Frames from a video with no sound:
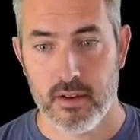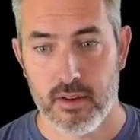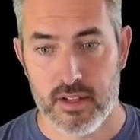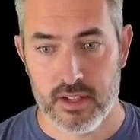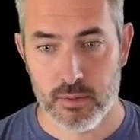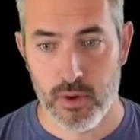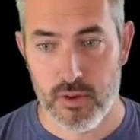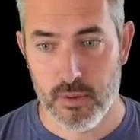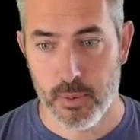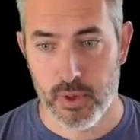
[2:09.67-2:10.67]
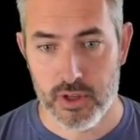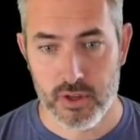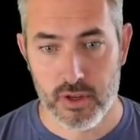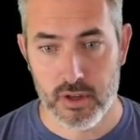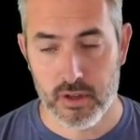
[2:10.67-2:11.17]
this is where you would put
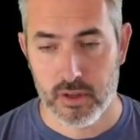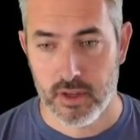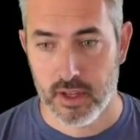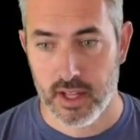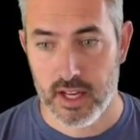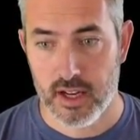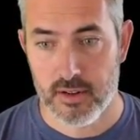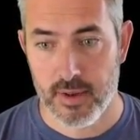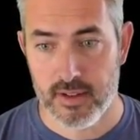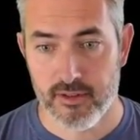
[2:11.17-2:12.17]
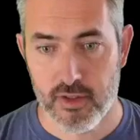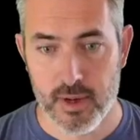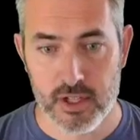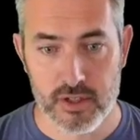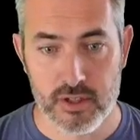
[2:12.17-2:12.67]
your GitHub
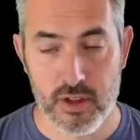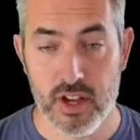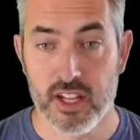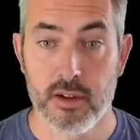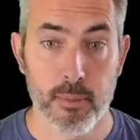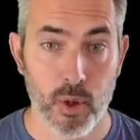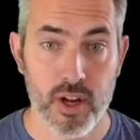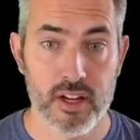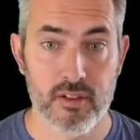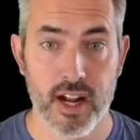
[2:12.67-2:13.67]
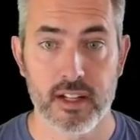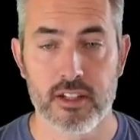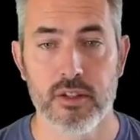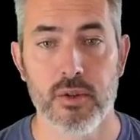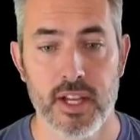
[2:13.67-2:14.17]
information so you can deploy it directly
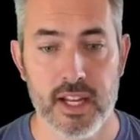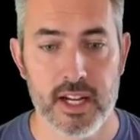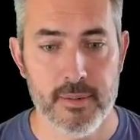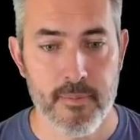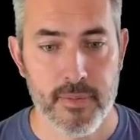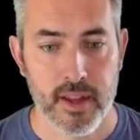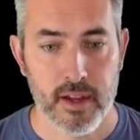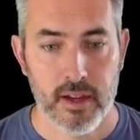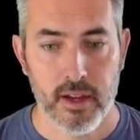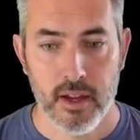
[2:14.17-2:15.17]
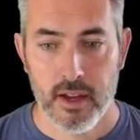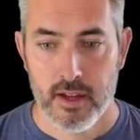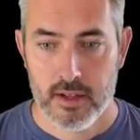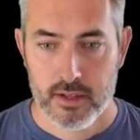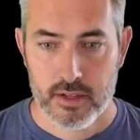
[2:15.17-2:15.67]
to GitHub.
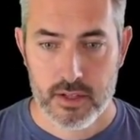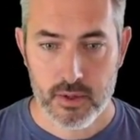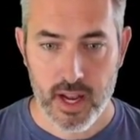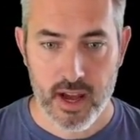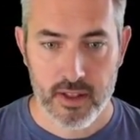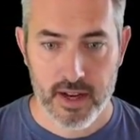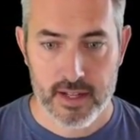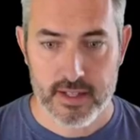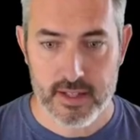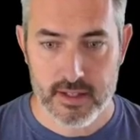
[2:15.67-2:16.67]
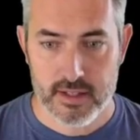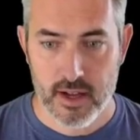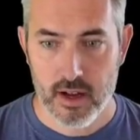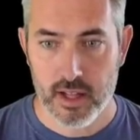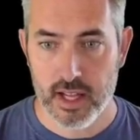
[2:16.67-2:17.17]
So now that it's
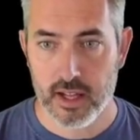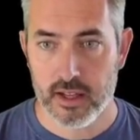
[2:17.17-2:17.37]
installing,